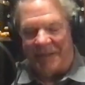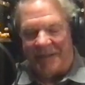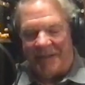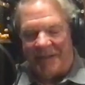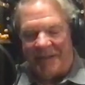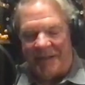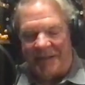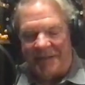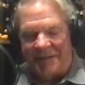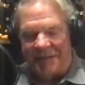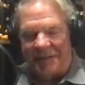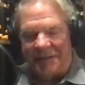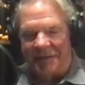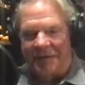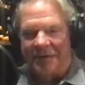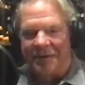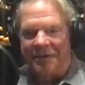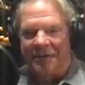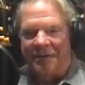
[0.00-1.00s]
has a little
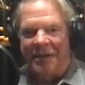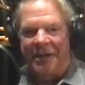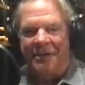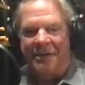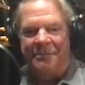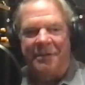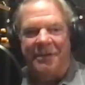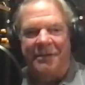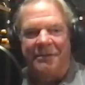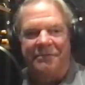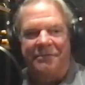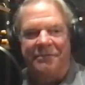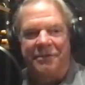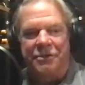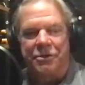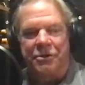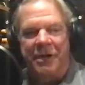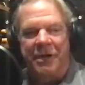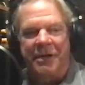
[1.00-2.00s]
girl now, my
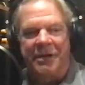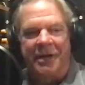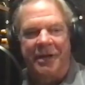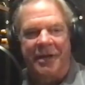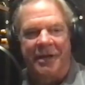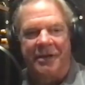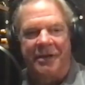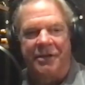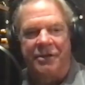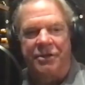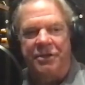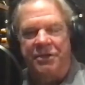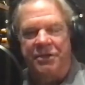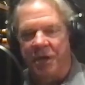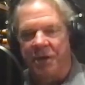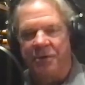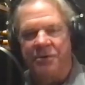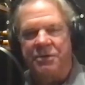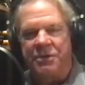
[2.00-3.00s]
first granddaughter, and she's
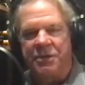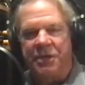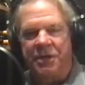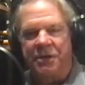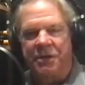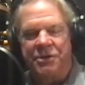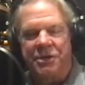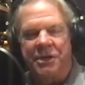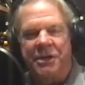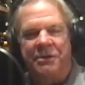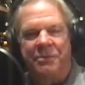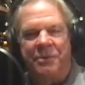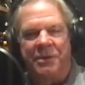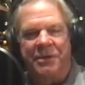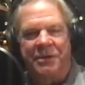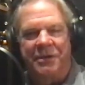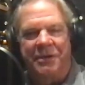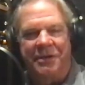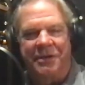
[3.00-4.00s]
always negotiating
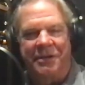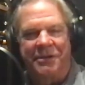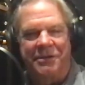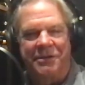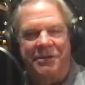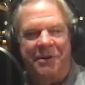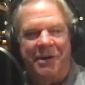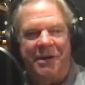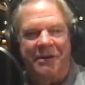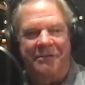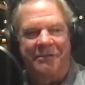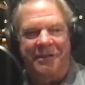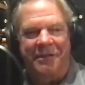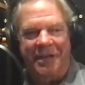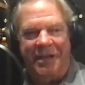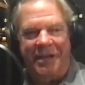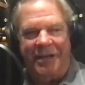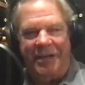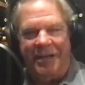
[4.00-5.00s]
with her. And there's a part of it
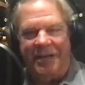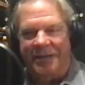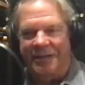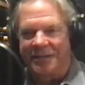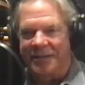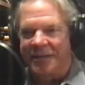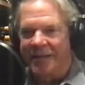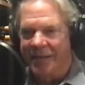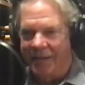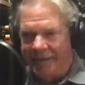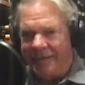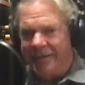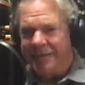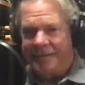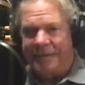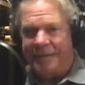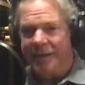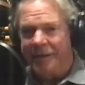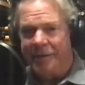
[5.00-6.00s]
kind of like you say,
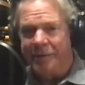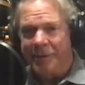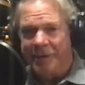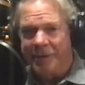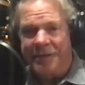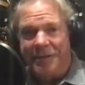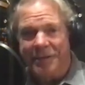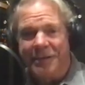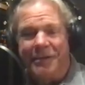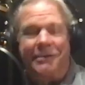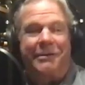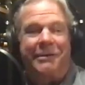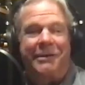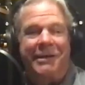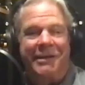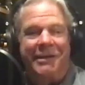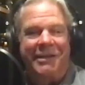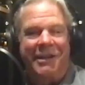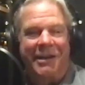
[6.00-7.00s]
just tell her what to do,
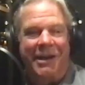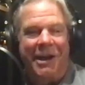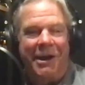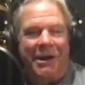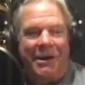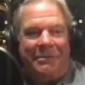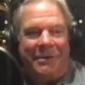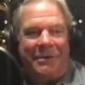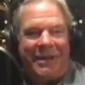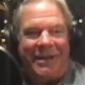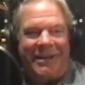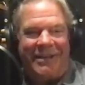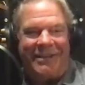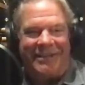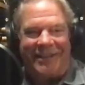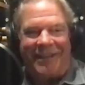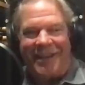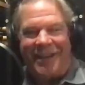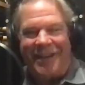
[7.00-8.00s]
But
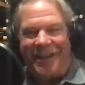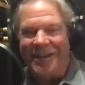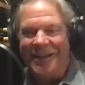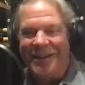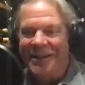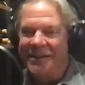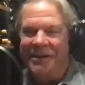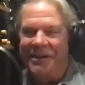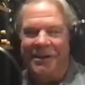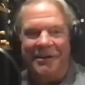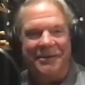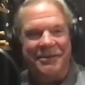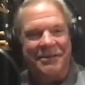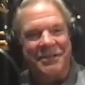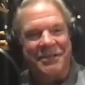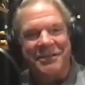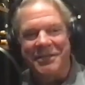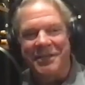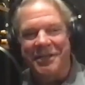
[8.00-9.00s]
it's like, no,
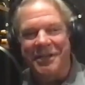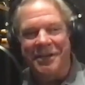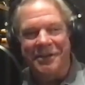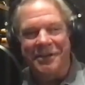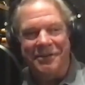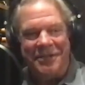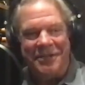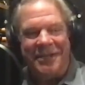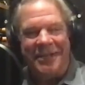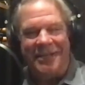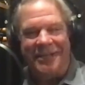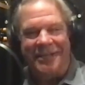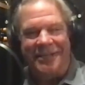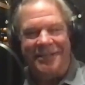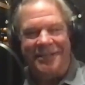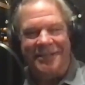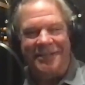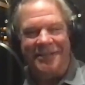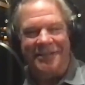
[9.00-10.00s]
she's negotiating.
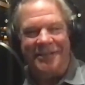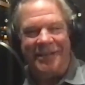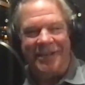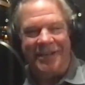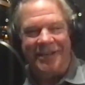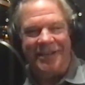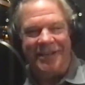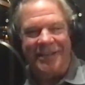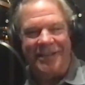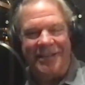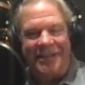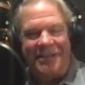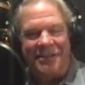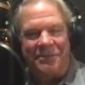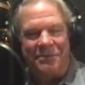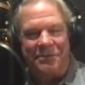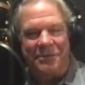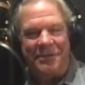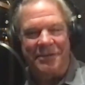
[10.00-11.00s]
So I think
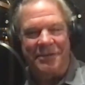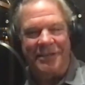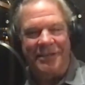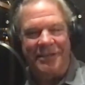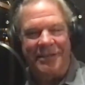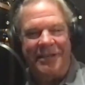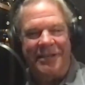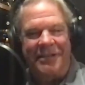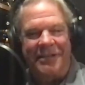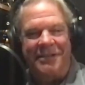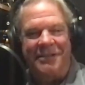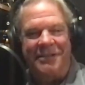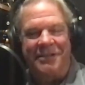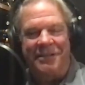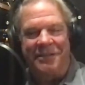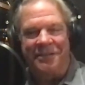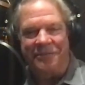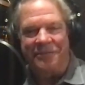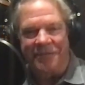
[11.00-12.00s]
that's really a
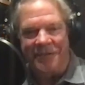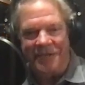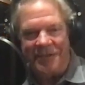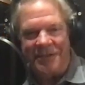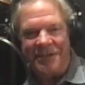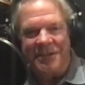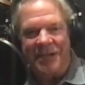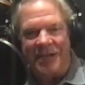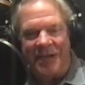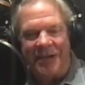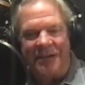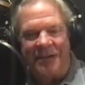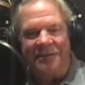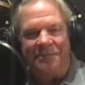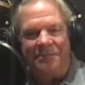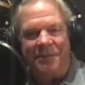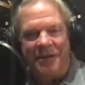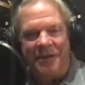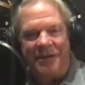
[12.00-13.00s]
different style
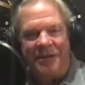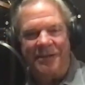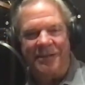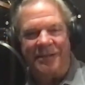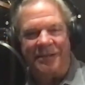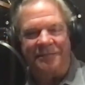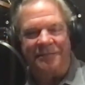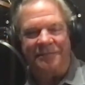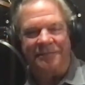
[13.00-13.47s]
of parenting.